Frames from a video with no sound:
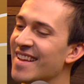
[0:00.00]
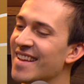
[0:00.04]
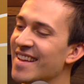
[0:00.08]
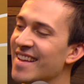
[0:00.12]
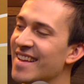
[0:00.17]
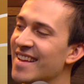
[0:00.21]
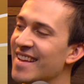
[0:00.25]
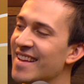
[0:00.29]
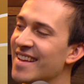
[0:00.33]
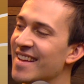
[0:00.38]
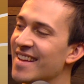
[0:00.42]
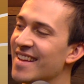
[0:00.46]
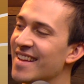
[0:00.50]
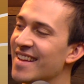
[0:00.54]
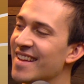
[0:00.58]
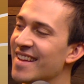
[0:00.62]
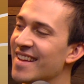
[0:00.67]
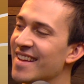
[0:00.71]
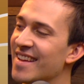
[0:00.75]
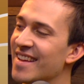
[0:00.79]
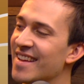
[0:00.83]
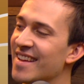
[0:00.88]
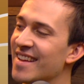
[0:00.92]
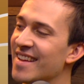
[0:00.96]

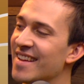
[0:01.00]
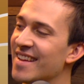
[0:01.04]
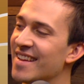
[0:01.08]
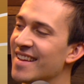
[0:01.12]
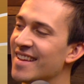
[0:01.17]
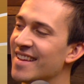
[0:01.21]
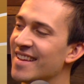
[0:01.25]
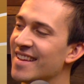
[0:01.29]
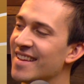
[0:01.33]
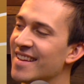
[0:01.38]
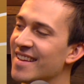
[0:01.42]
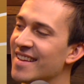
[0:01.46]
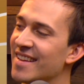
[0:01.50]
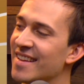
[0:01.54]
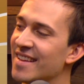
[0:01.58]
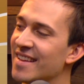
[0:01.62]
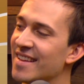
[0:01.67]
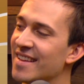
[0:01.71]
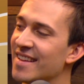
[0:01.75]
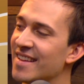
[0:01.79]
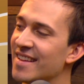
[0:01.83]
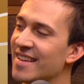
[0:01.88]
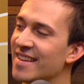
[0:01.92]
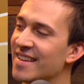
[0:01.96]

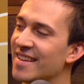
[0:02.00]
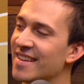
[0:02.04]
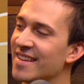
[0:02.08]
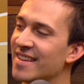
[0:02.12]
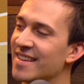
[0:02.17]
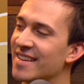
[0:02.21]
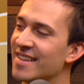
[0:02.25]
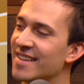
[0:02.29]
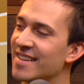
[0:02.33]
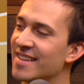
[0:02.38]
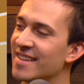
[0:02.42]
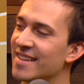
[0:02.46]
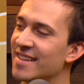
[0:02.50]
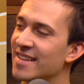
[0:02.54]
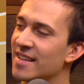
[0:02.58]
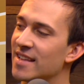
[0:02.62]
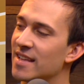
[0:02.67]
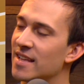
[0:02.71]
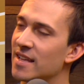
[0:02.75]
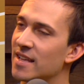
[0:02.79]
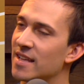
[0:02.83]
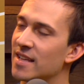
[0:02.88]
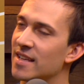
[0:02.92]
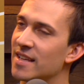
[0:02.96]

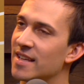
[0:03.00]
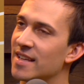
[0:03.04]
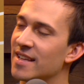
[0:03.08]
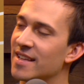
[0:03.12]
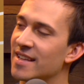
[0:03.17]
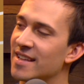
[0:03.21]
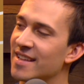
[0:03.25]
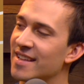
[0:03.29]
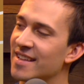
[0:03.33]
(not speaking)